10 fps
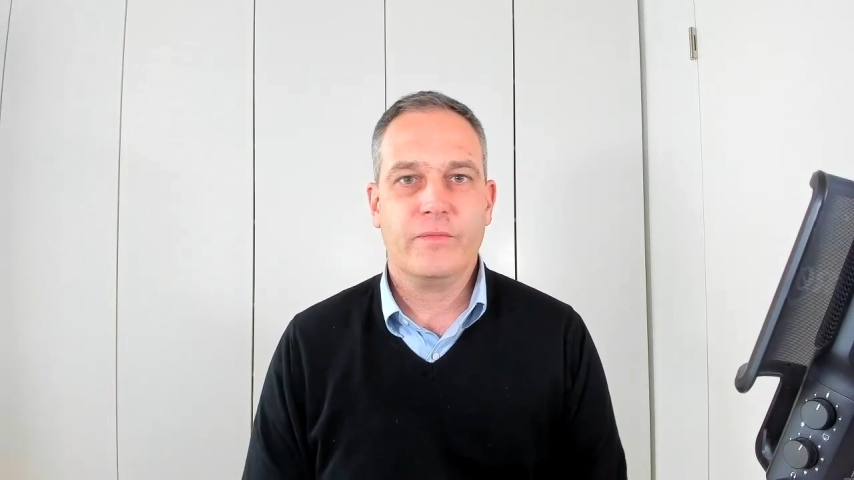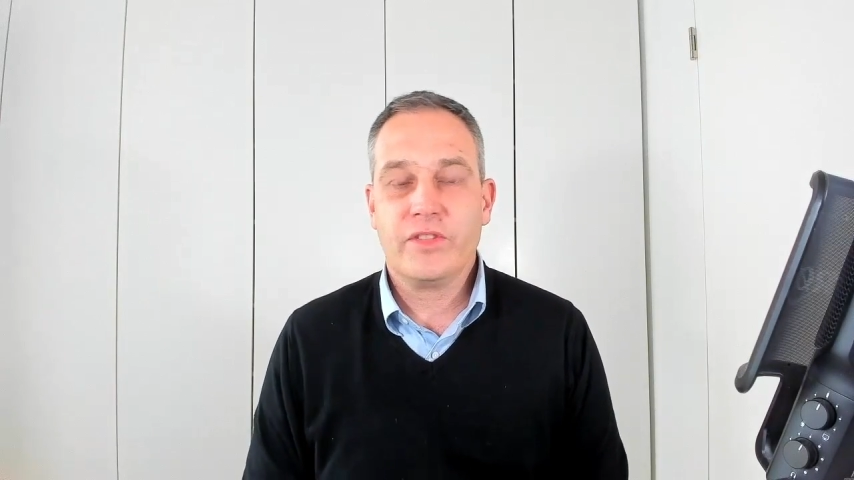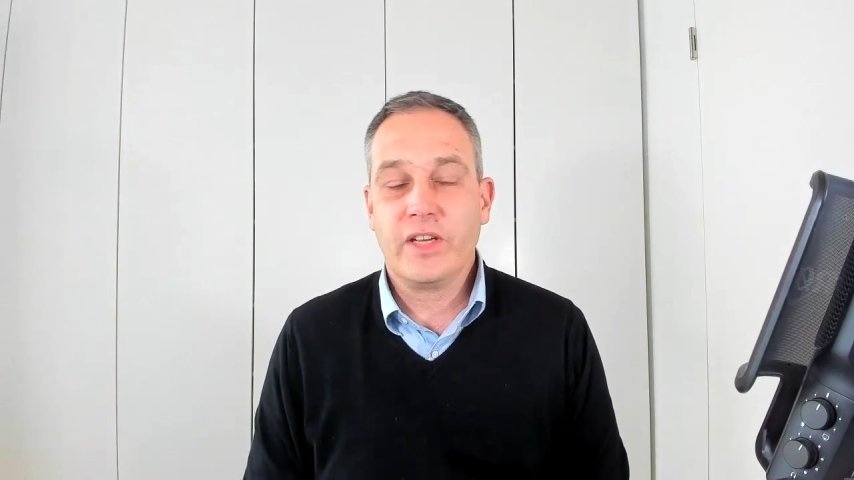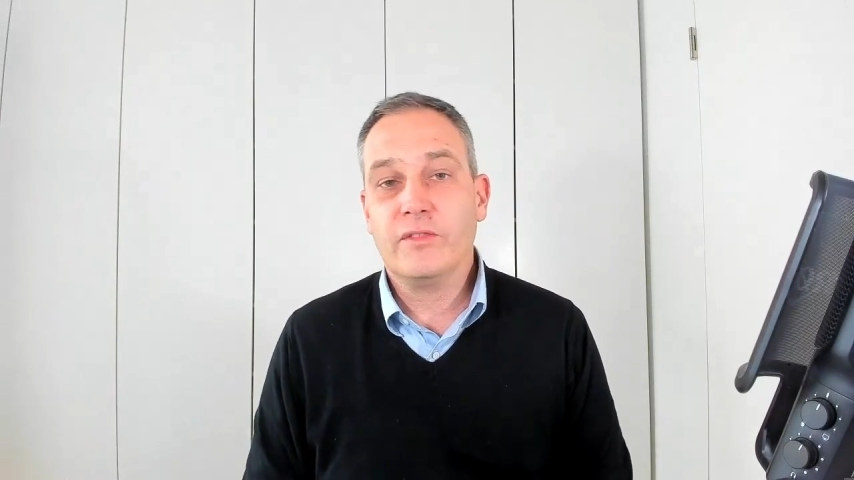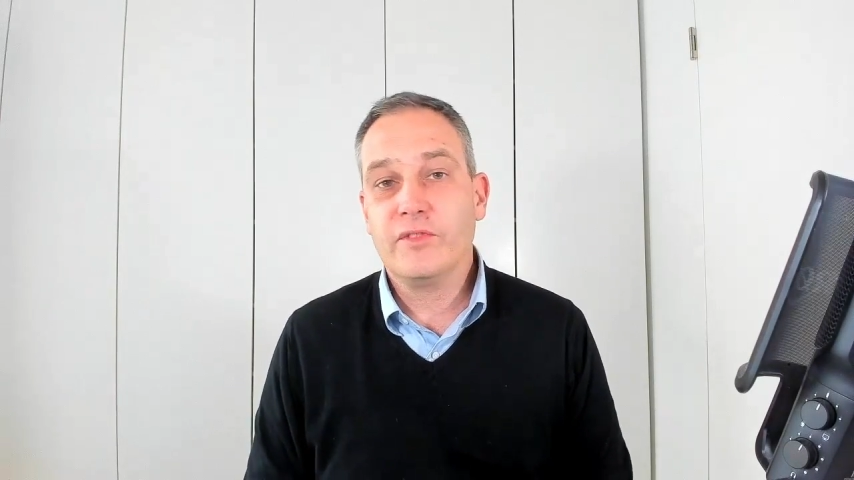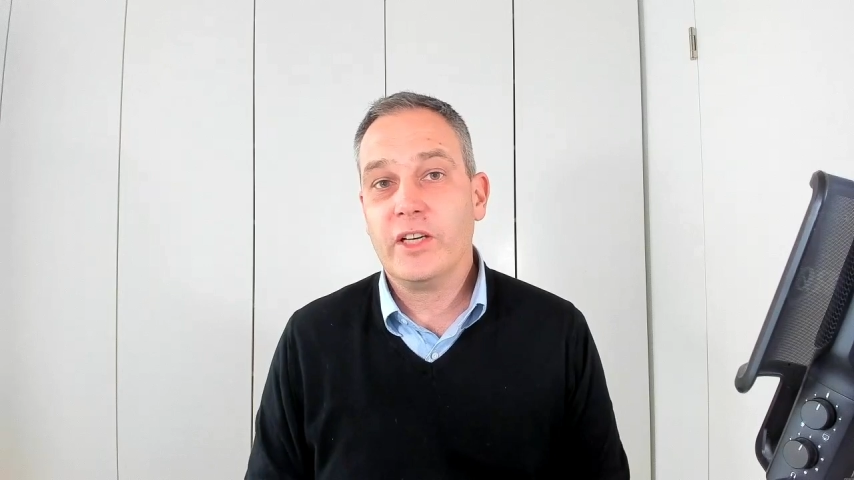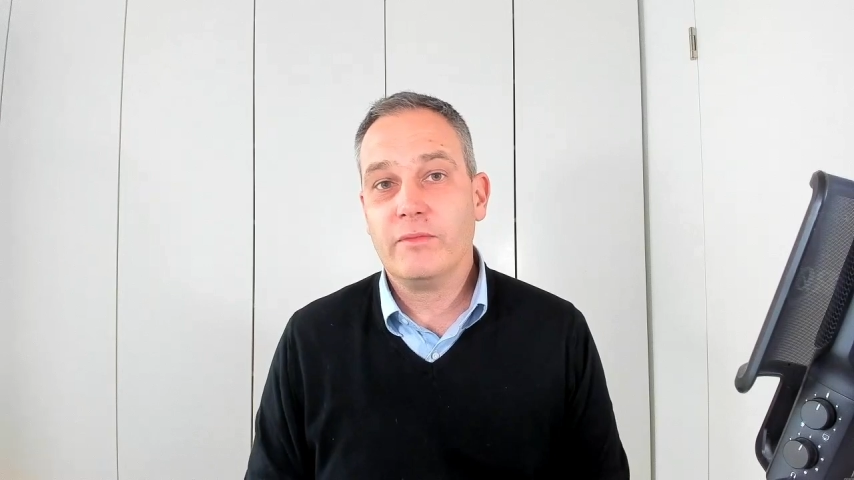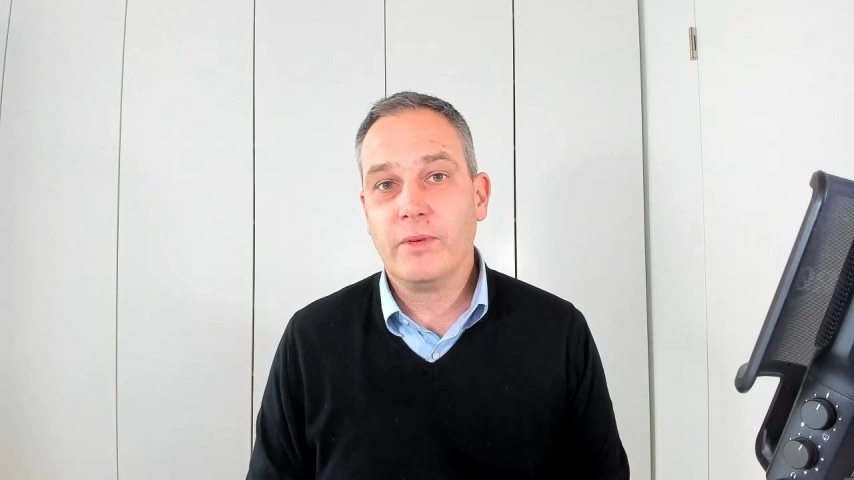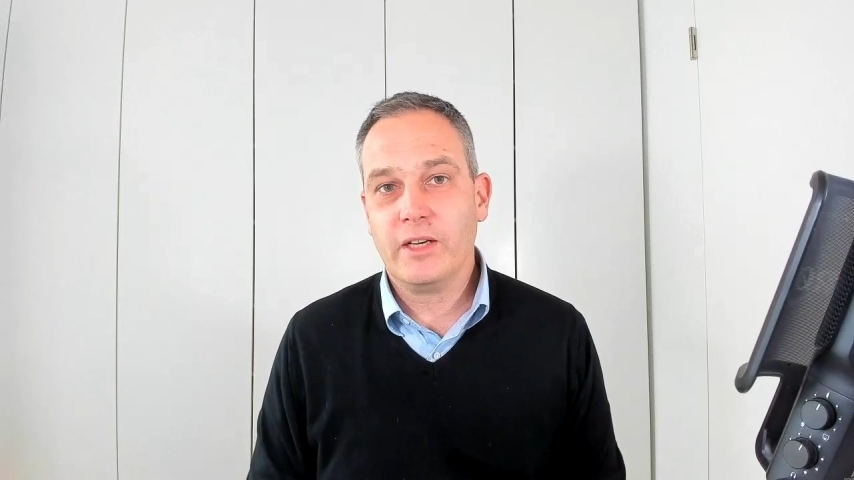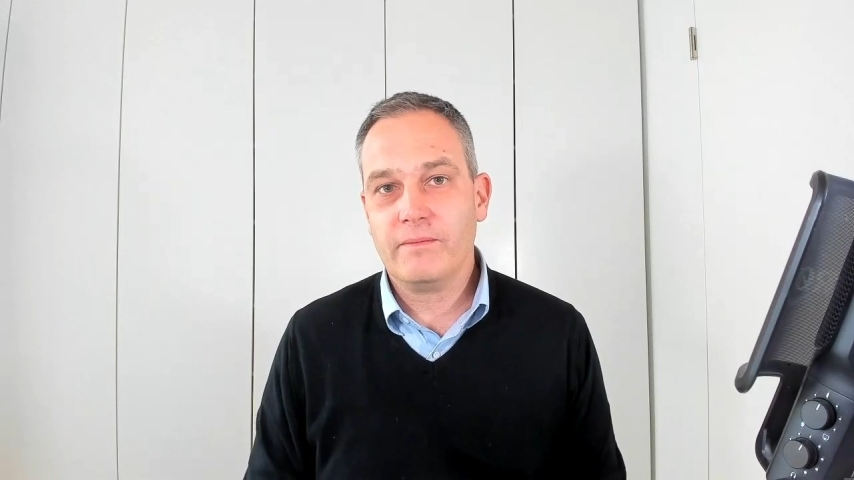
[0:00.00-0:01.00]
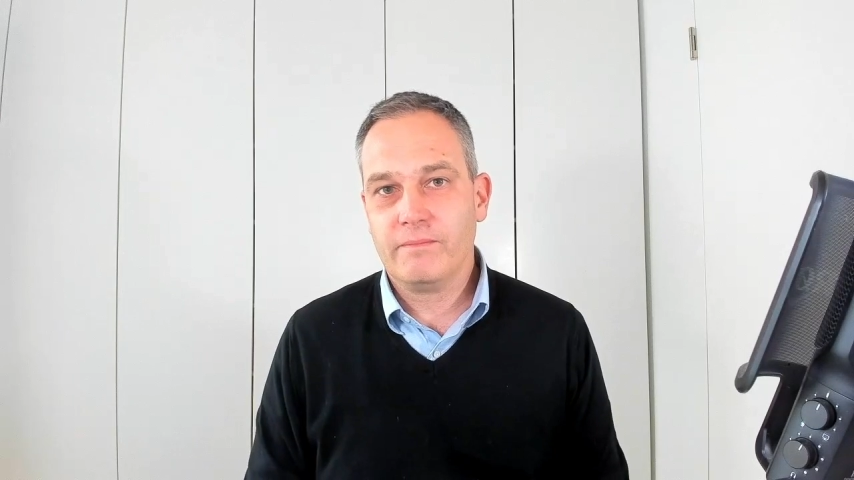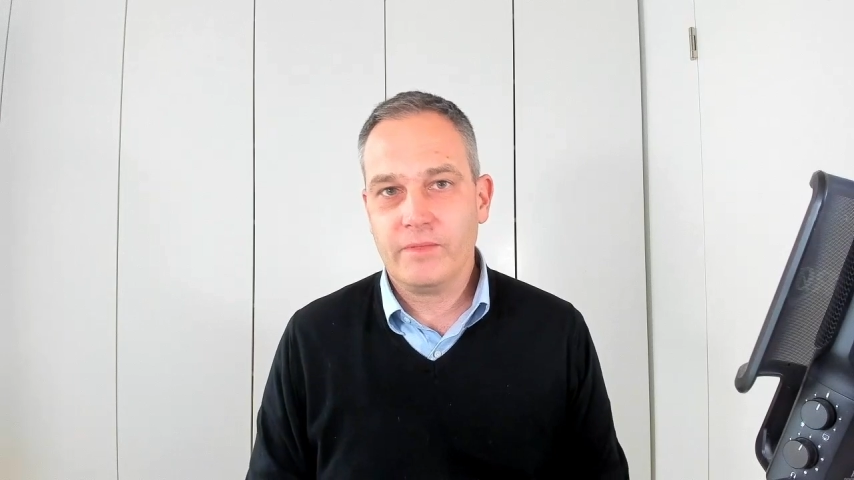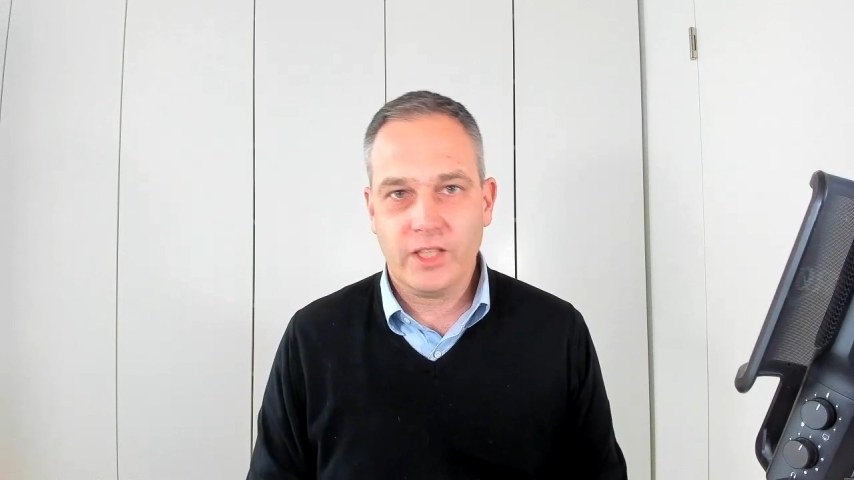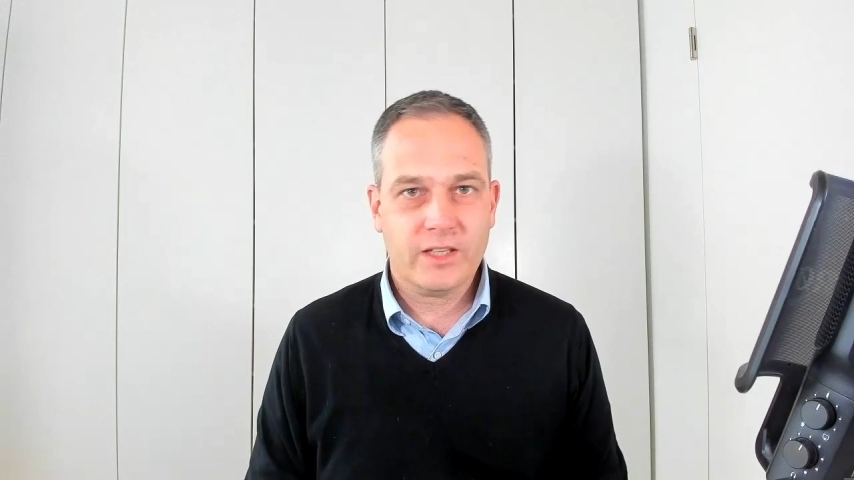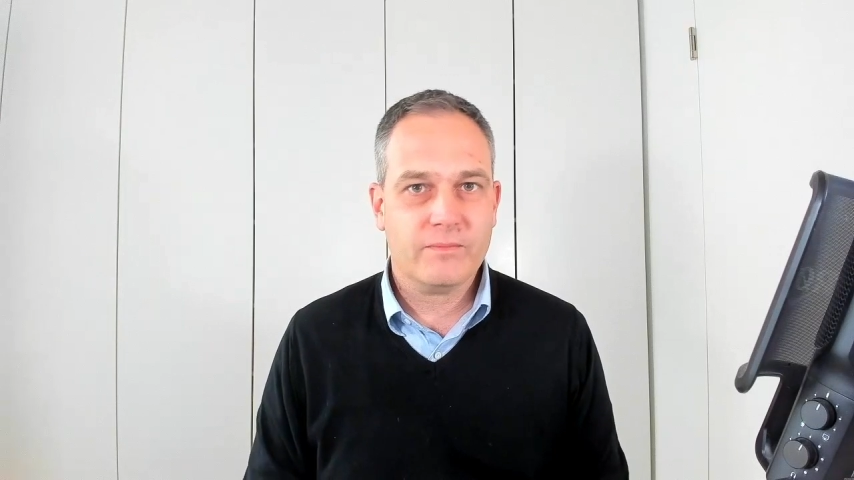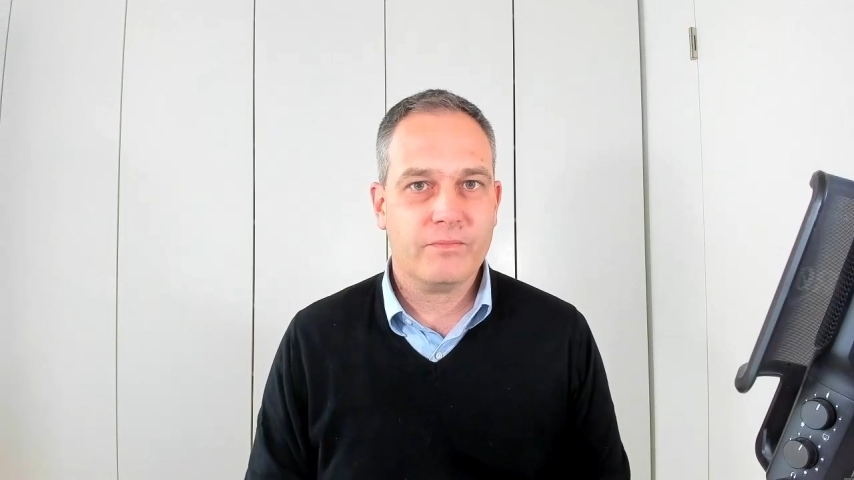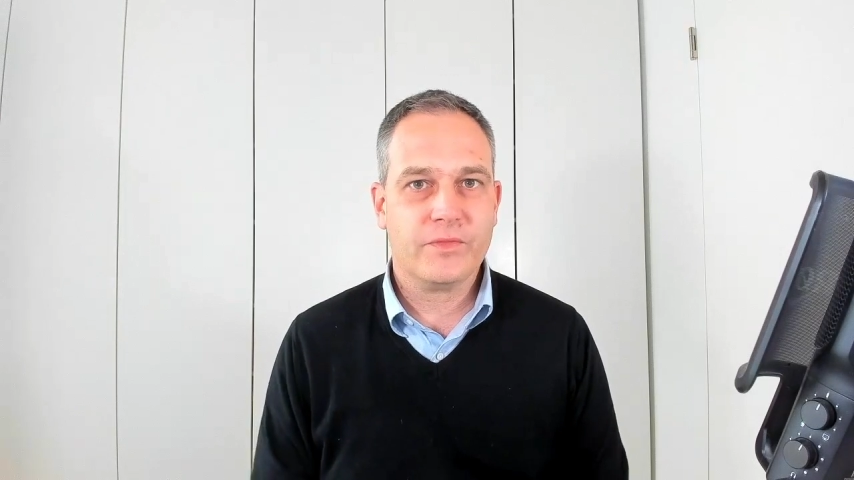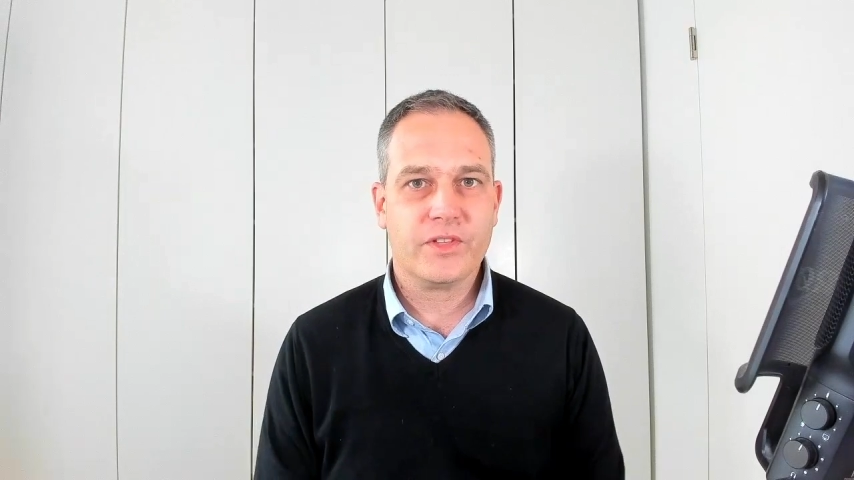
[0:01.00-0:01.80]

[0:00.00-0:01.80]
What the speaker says: Said of that, but yeah,